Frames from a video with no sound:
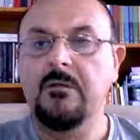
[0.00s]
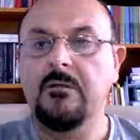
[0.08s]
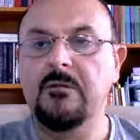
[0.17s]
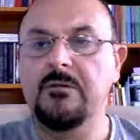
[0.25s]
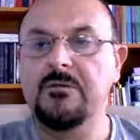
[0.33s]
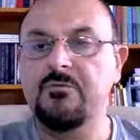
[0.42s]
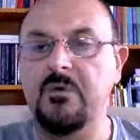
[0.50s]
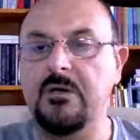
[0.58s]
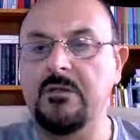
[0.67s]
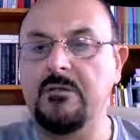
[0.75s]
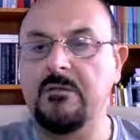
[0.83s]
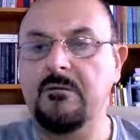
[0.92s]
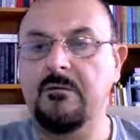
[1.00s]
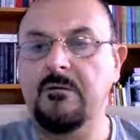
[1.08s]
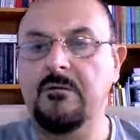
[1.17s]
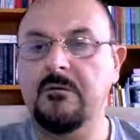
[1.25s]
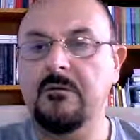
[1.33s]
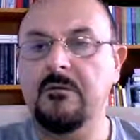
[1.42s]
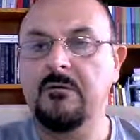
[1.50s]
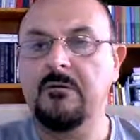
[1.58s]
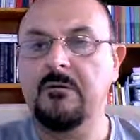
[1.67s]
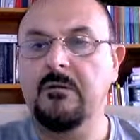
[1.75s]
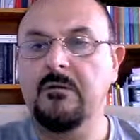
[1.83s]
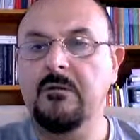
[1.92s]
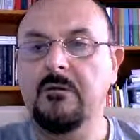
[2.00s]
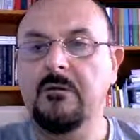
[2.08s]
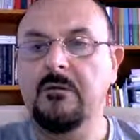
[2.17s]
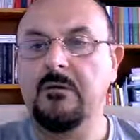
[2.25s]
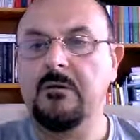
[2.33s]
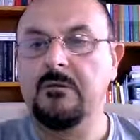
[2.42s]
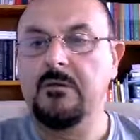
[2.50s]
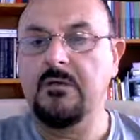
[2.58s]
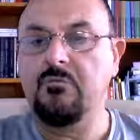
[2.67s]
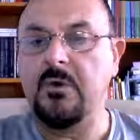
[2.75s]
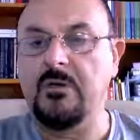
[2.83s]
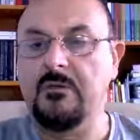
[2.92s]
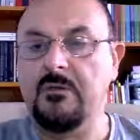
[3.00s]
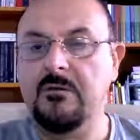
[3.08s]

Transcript: this one, and that one,